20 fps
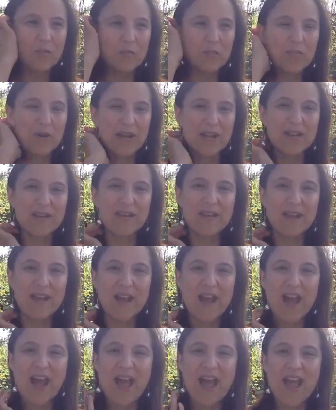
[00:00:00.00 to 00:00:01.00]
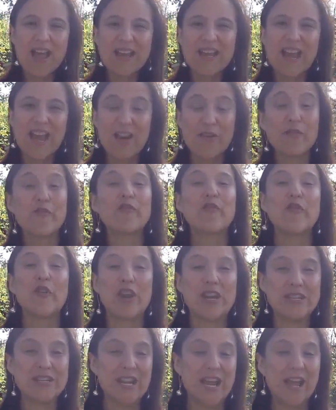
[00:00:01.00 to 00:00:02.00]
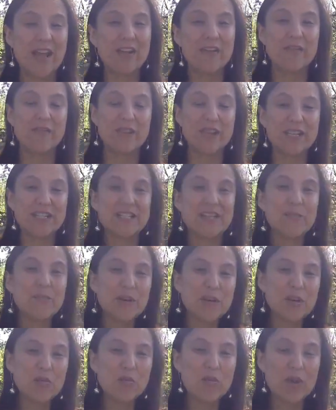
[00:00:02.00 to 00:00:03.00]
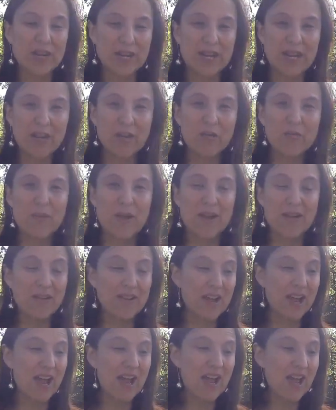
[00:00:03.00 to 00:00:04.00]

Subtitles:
but I got a friend out of it, somebody who I care about.